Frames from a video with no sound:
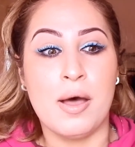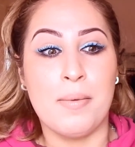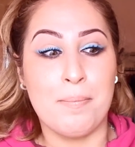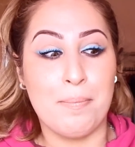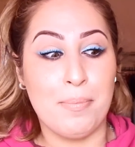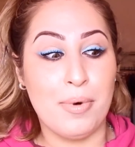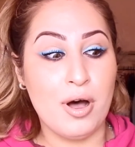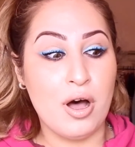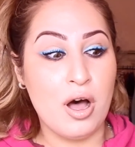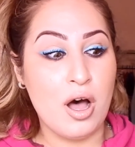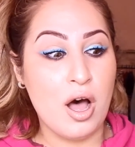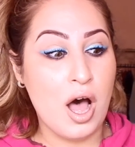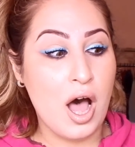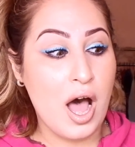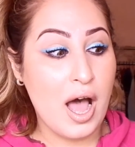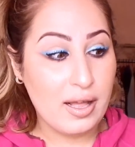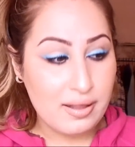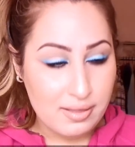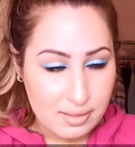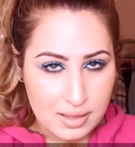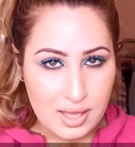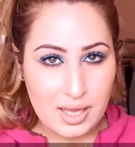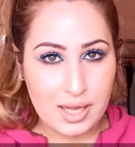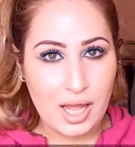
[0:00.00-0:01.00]
But I
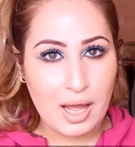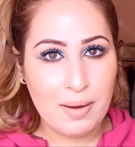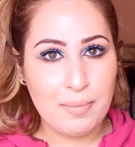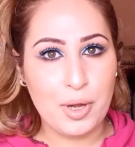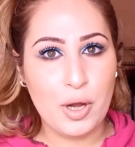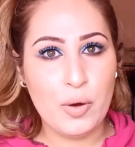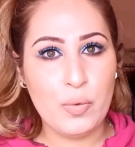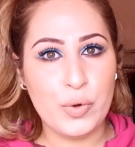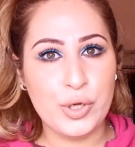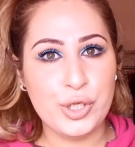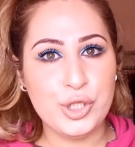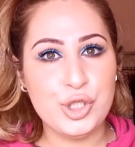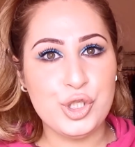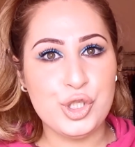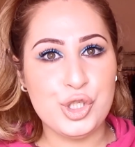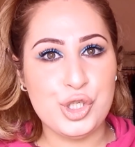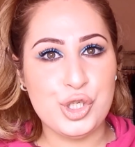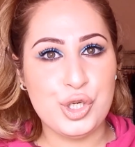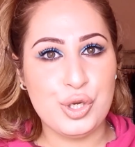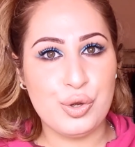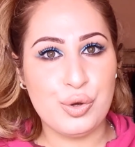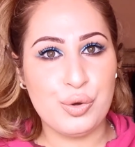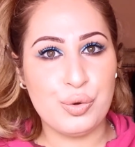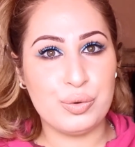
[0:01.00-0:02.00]
think I'm going
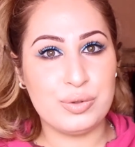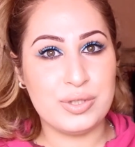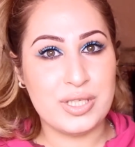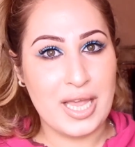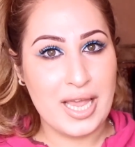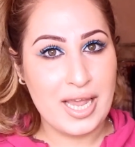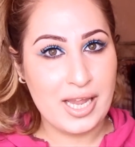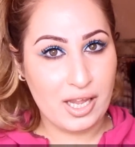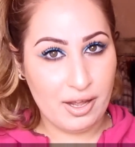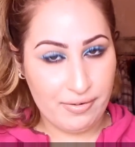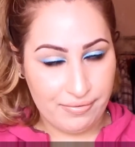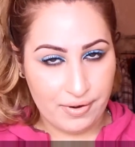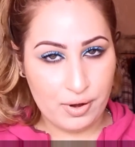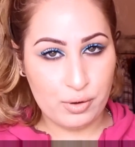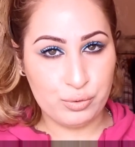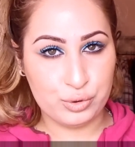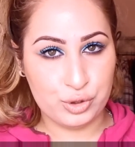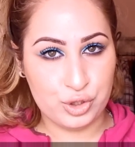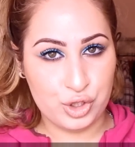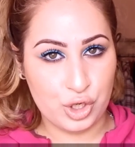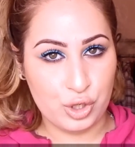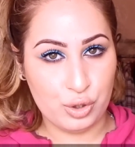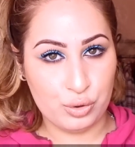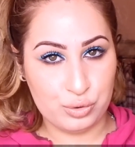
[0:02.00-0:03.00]
to take a
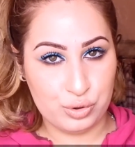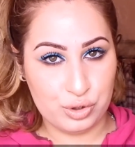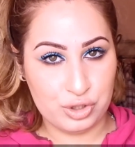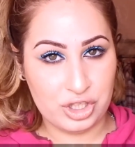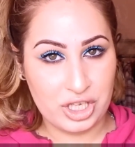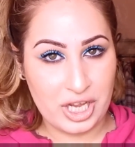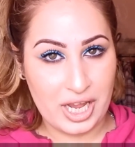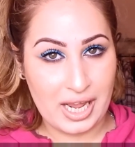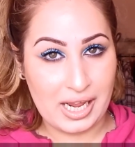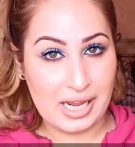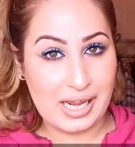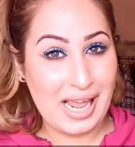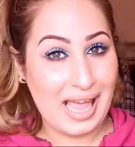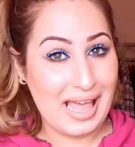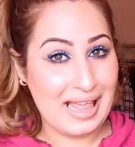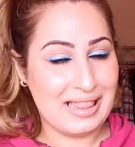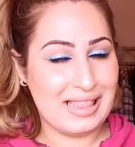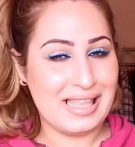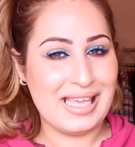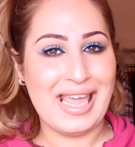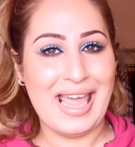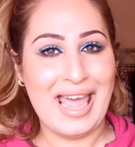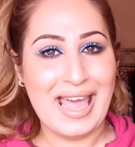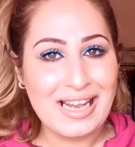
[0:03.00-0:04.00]
photo today at
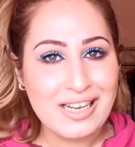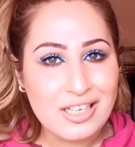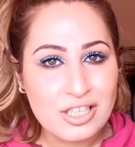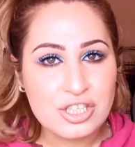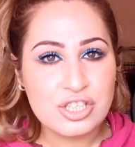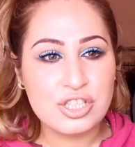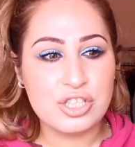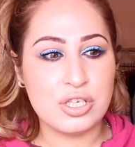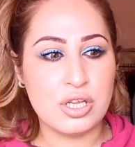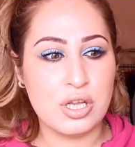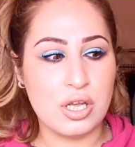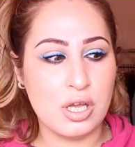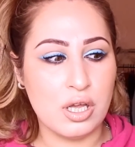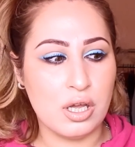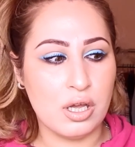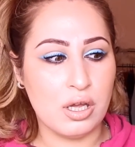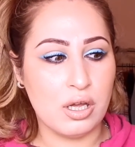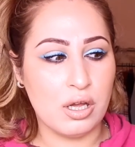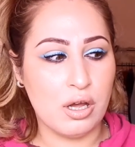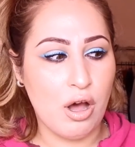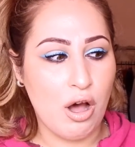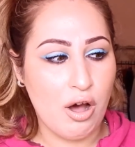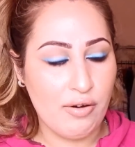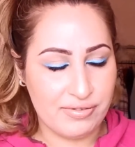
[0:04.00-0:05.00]
the end
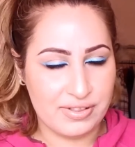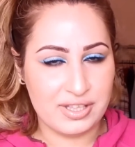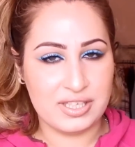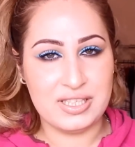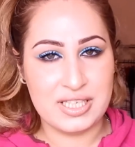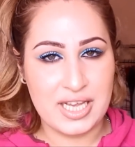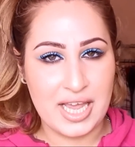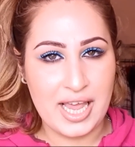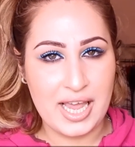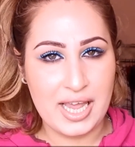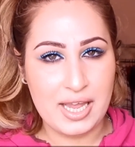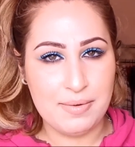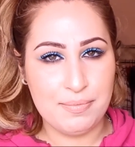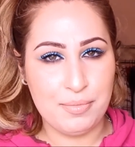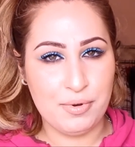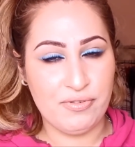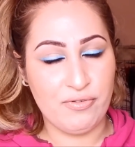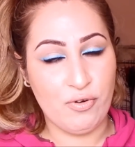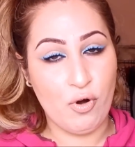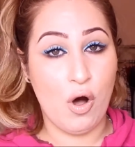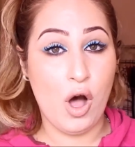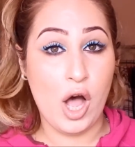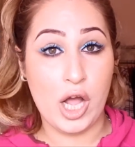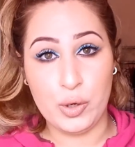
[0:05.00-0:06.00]
of the day
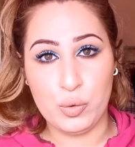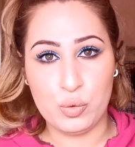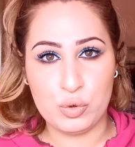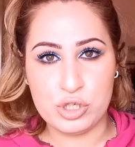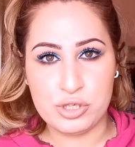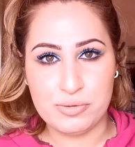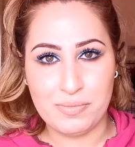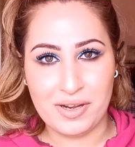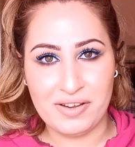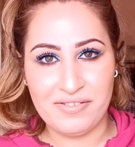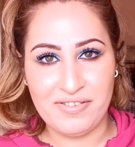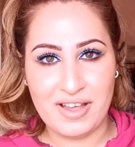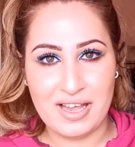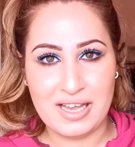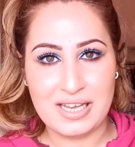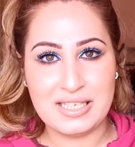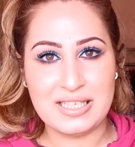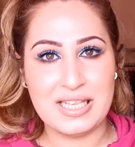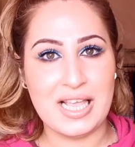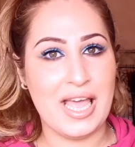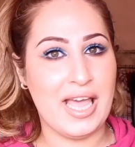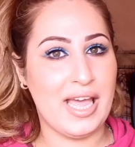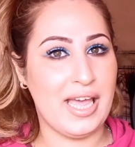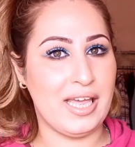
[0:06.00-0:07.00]
before I wash my face,
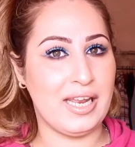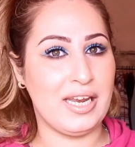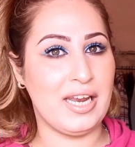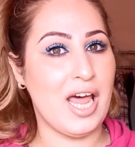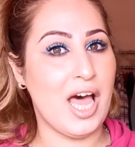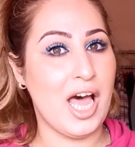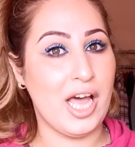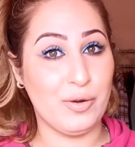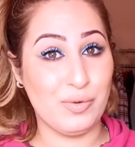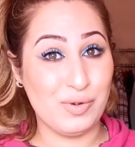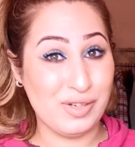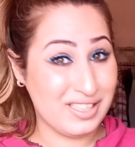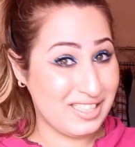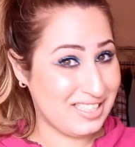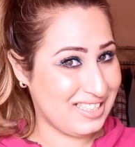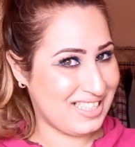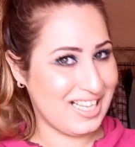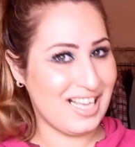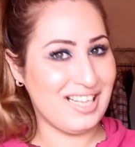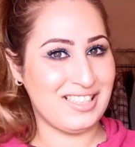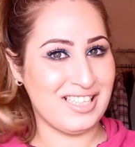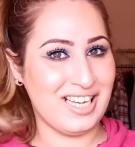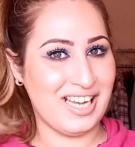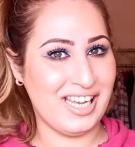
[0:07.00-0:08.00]
and I will
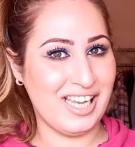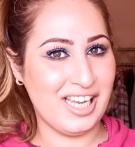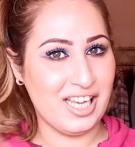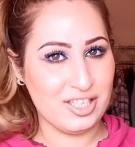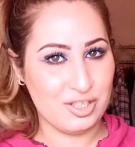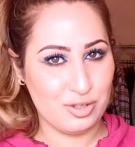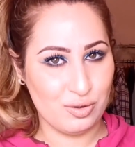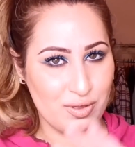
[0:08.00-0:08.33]
insert it here so